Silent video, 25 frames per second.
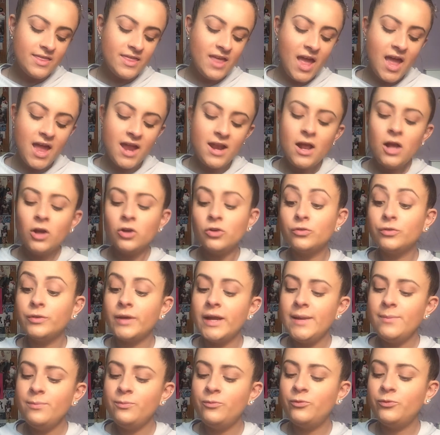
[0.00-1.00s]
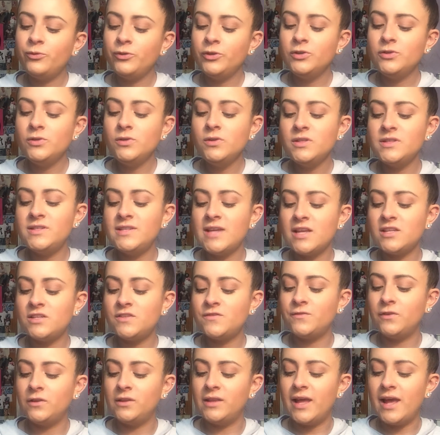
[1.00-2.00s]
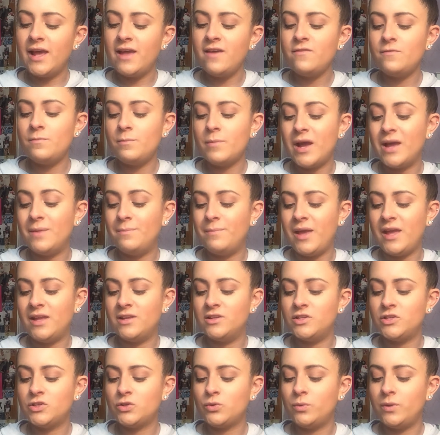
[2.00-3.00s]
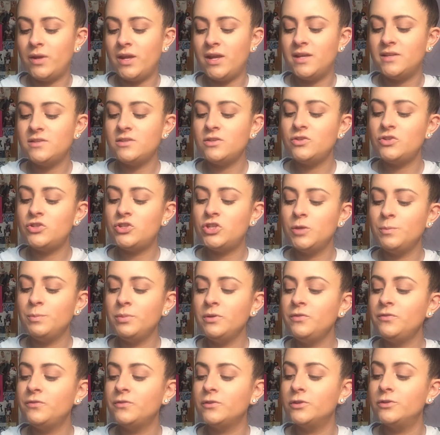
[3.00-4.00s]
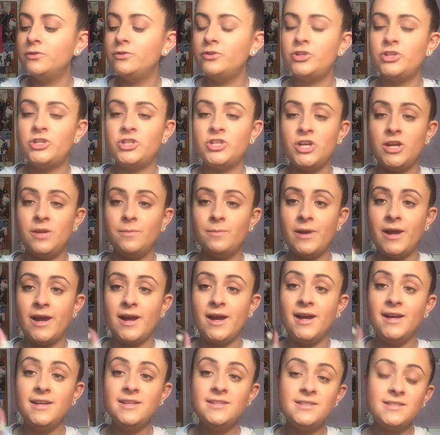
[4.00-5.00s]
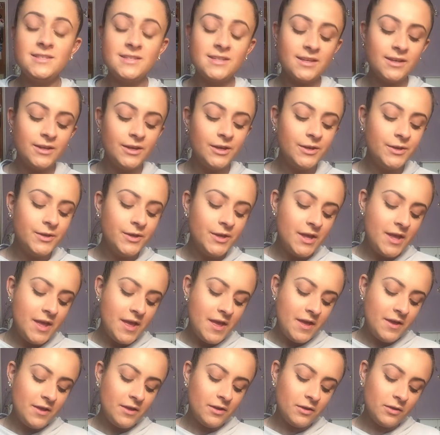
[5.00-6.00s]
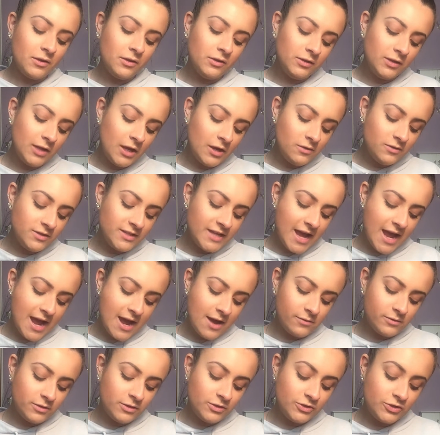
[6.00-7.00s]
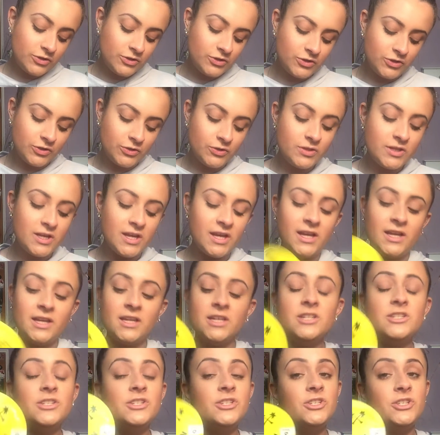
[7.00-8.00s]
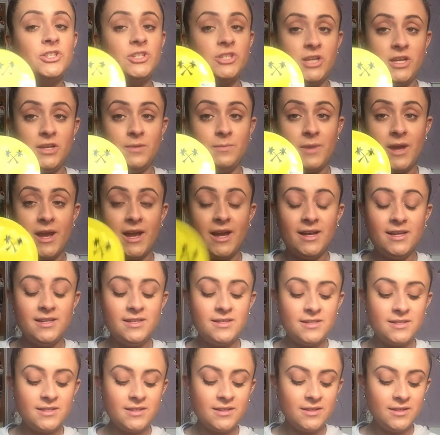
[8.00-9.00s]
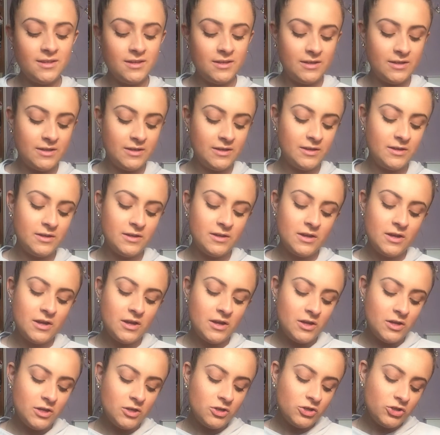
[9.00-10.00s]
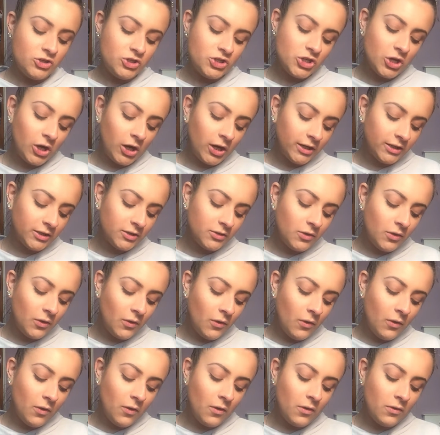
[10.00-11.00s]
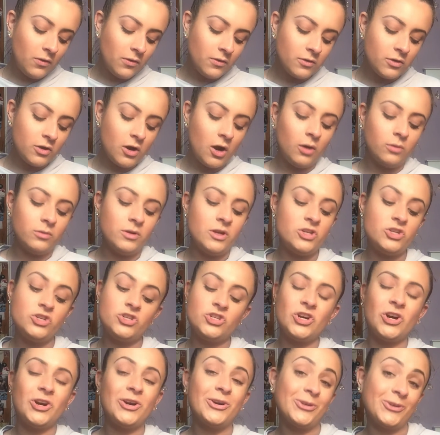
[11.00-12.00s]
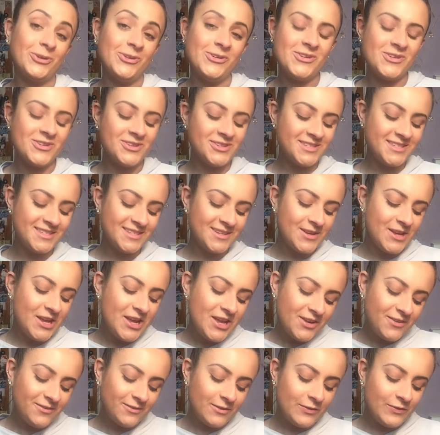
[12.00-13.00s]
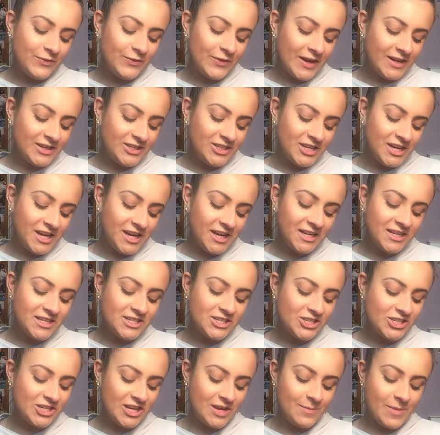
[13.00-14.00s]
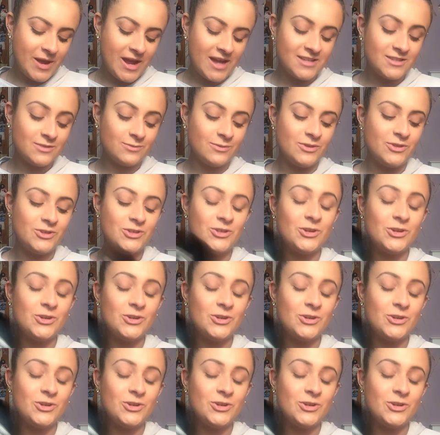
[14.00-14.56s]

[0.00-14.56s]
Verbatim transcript: Then Grapefruit Zestful Life, my main squeeze, superfruit sheet mask. Glow Down Soothing Sheet Mask. Charcoal, oh, it's Chargol's Refreshing Sheet Mask with